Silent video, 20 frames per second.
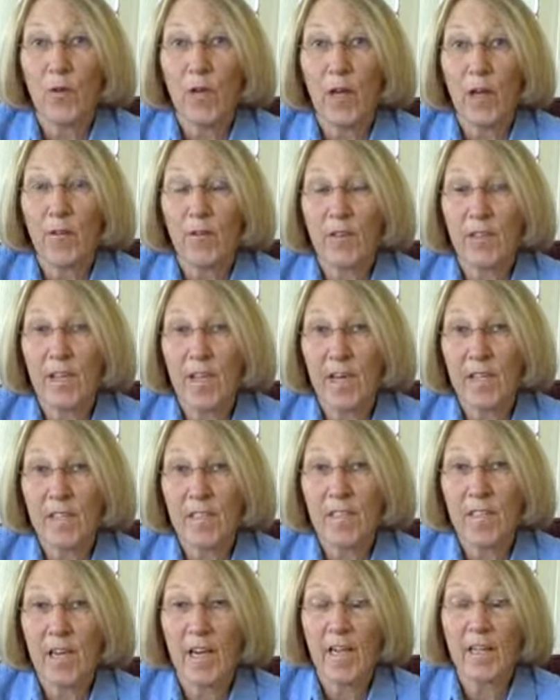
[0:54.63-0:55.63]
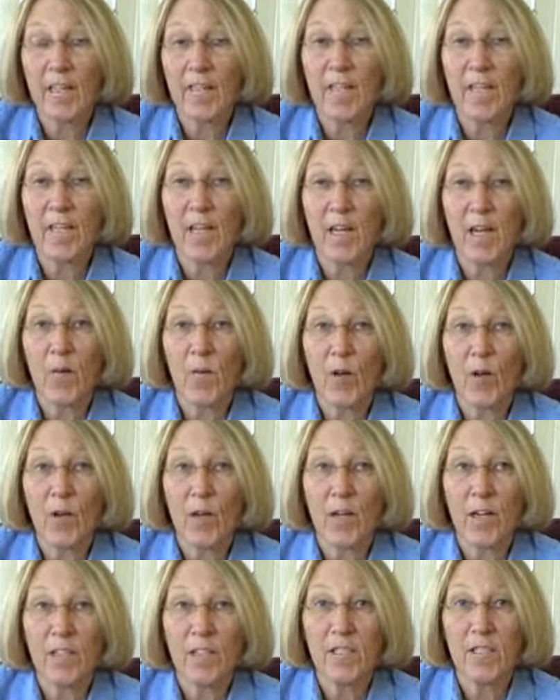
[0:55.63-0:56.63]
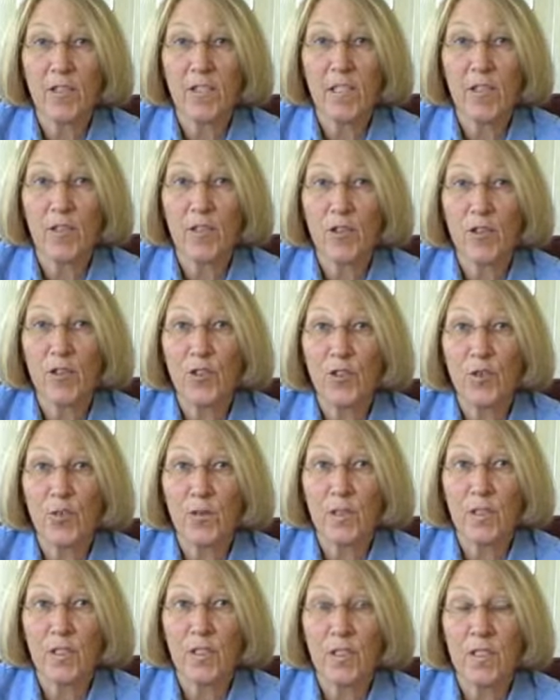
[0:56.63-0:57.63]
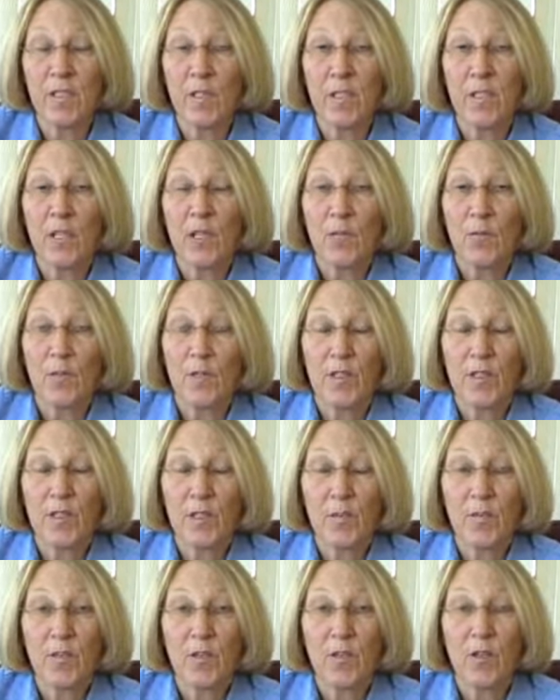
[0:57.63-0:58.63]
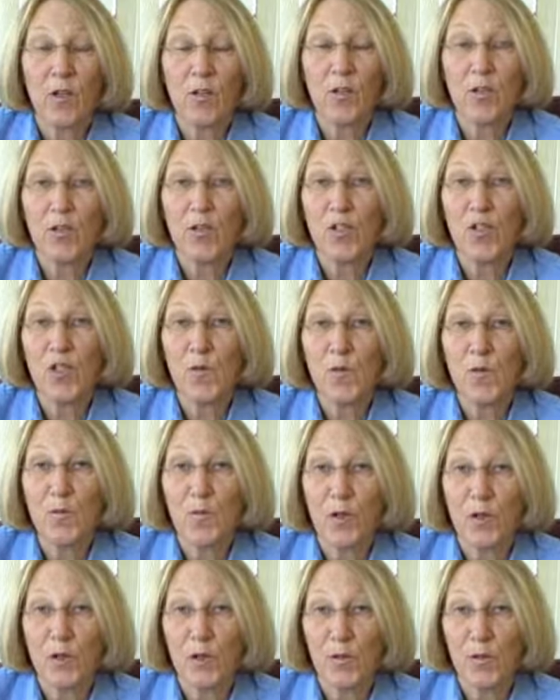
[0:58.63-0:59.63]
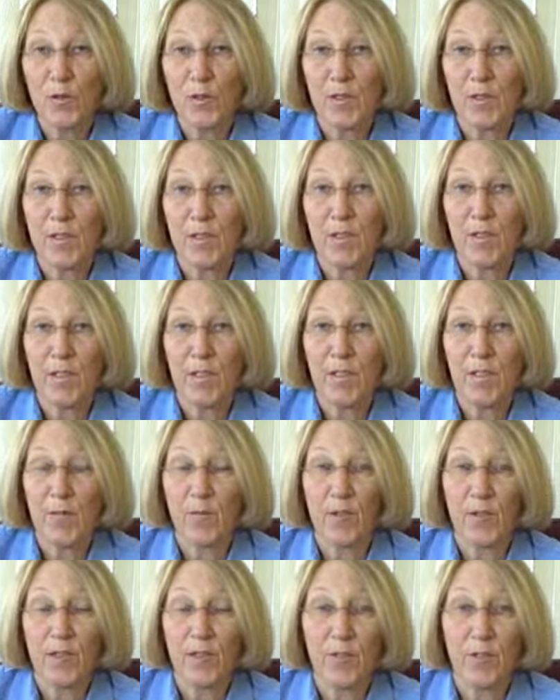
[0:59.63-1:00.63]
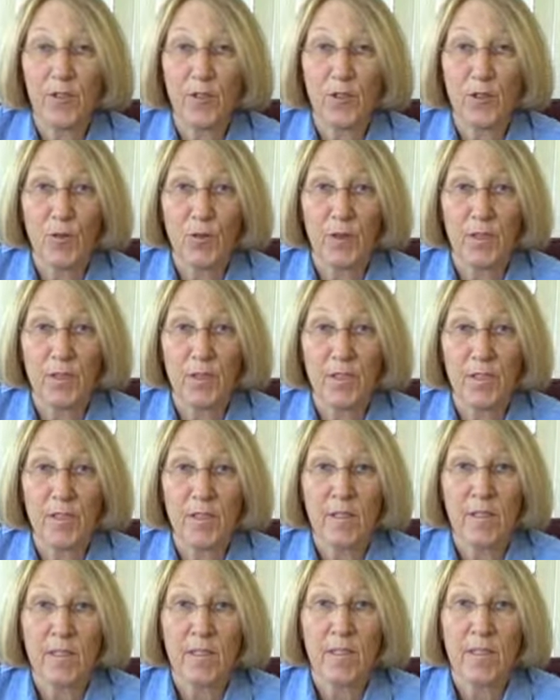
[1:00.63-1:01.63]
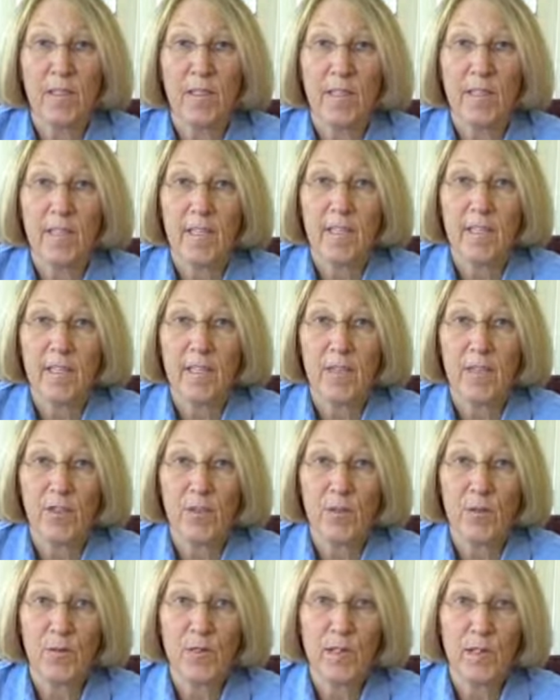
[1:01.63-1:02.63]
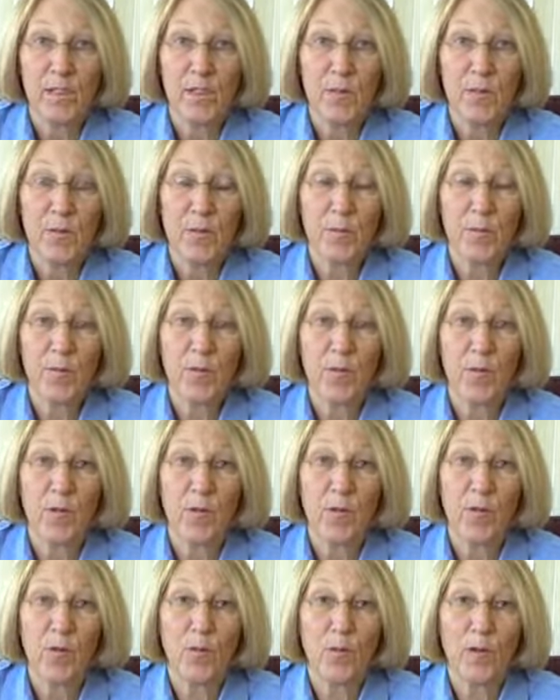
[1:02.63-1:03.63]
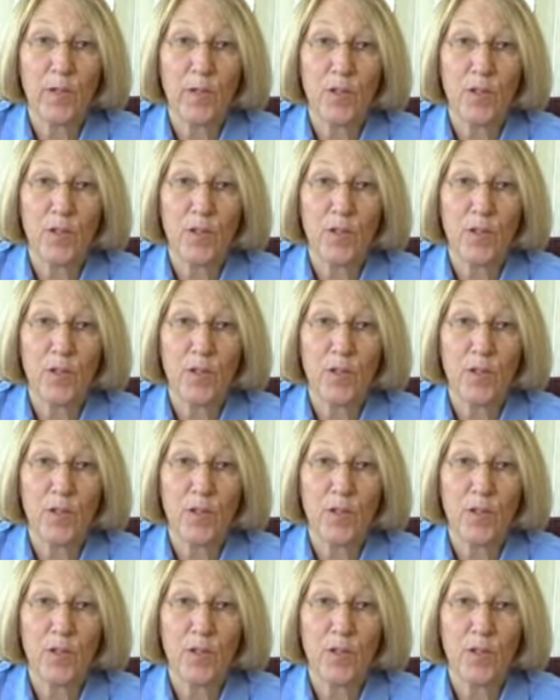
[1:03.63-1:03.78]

have CAT scans and MRIs done every 2 months, plus something called tumor markers done about every 2 months. That tells me where my